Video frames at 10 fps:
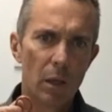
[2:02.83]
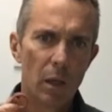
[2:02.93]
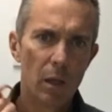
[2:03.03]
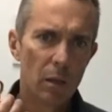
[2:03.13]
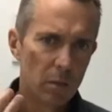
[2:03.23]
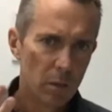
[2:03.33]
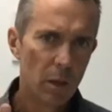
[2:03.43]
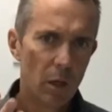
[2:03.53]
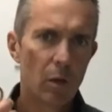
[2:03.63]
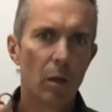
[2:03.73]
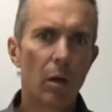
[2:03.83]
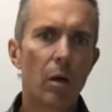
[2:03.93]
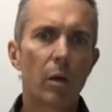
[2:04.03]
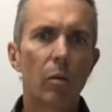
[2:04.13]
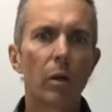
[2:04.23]
a
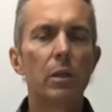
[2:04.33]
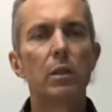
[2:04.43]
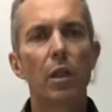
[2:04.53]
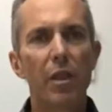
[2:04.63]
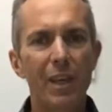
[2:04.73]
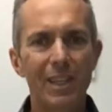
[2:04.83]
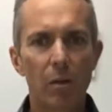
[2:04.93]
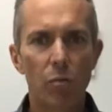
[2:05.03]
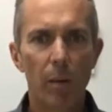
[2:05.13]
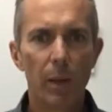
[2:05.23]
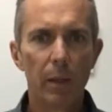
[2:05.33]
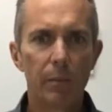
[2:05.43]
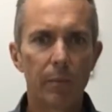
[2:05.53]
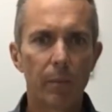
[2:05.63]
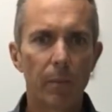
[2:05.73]
high quality synthetic rubber
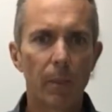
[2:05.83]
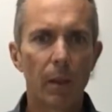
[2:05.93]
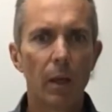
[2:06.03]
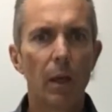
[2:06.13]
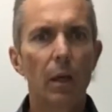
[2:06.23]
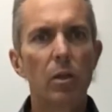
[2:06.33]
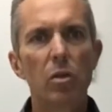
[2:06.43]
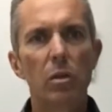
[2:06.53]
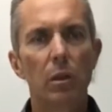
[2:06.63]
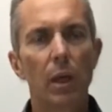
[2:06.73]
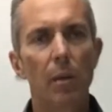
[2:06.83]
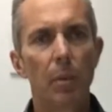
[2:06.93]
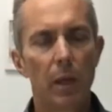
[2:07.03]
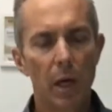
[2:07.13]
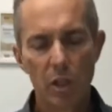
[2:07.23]
used in
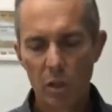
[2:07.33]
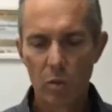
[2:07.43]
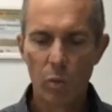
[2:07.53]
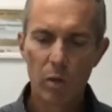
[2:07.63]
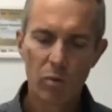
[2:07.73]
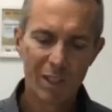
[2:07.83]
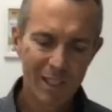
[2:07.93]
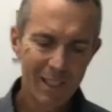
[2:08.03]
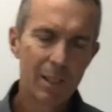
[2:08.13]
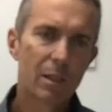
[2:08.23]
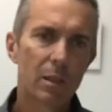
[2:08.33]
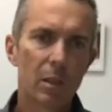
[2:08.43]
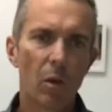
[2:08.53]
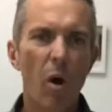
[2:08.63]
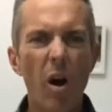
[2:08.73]
applications where resistance
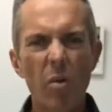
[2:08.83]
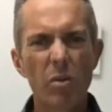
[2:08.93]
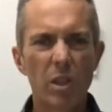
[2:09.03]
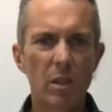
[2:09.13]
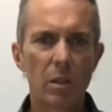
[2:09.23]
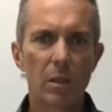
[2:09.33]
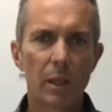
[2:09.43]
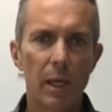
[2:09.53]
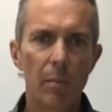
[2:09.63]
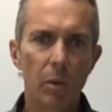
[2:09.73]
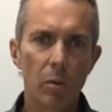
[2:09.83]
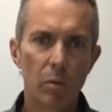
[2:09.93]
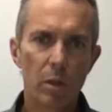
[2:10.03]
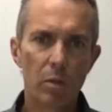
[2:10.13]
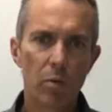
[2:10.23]
or high resistance to
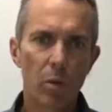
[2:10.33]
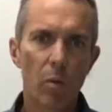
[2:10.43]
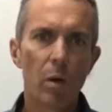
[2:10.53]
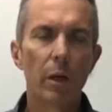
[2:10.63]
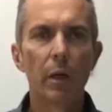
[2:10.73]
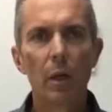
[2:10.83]
chemicals is required.